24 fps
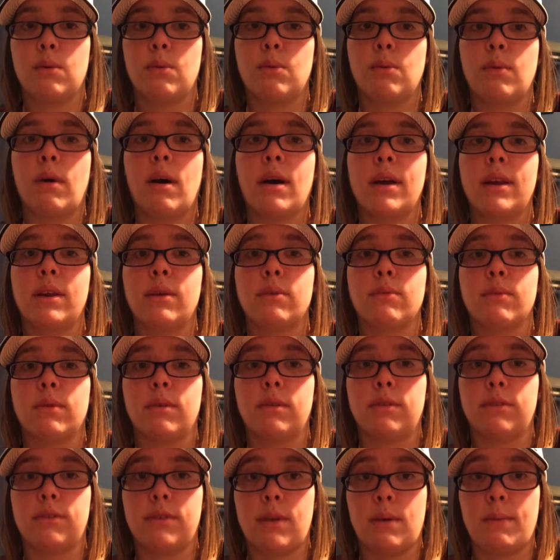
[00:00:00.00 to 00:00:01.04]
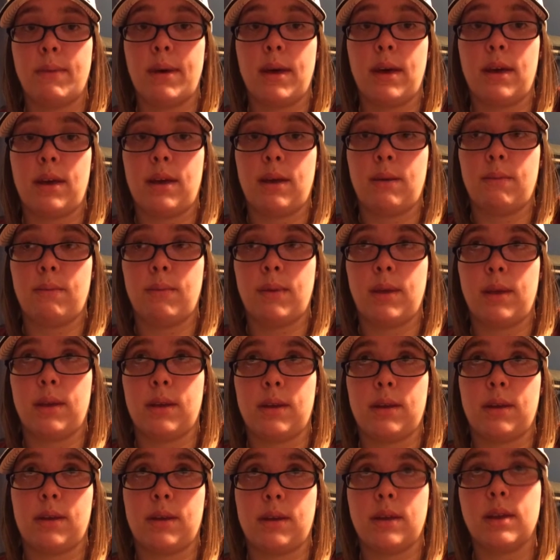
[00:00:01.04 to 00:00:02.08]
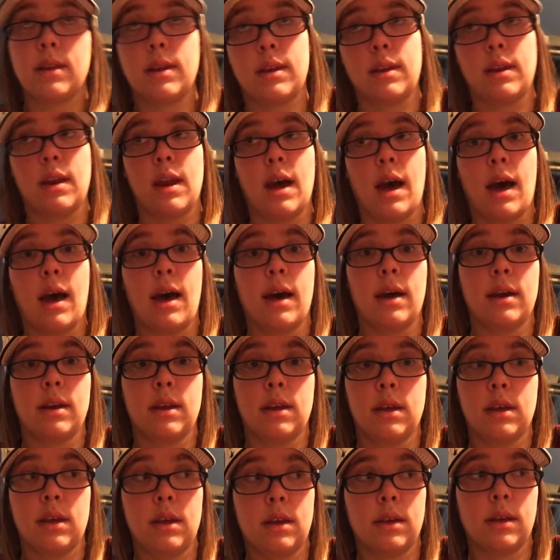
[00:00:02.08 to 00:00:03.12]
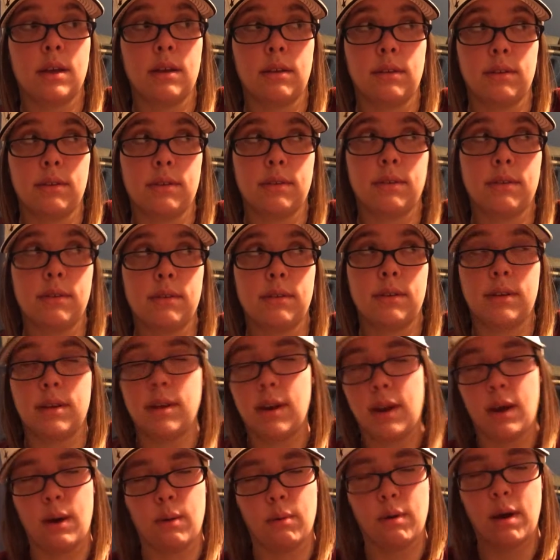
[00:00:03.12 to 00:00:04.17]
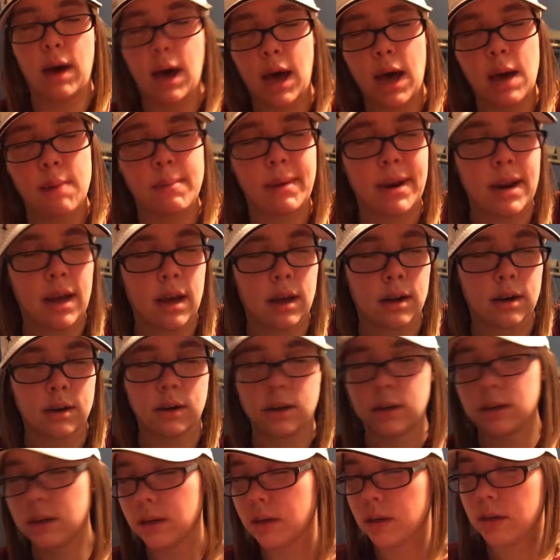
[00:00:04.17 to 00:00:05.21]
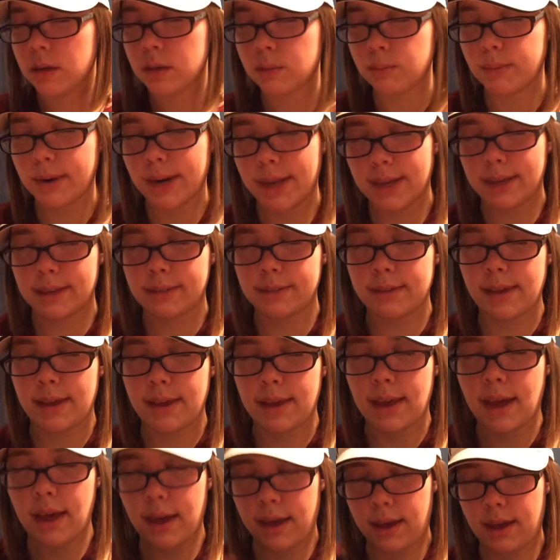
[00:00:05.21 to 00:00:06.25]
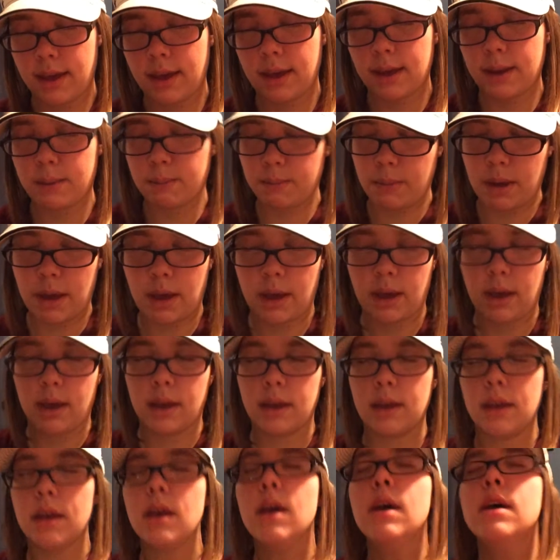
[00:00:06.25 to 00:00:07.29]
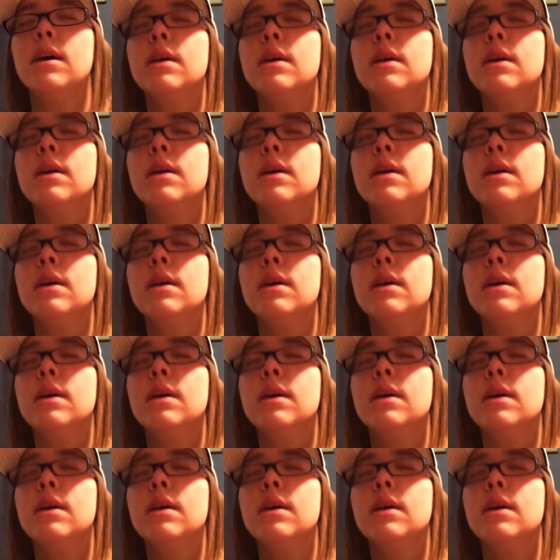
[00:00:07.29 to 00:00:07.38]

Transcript: Well, I didn't really say bye. I'm like, nod. Because, you know, I'm a nodder when I say hi and bye.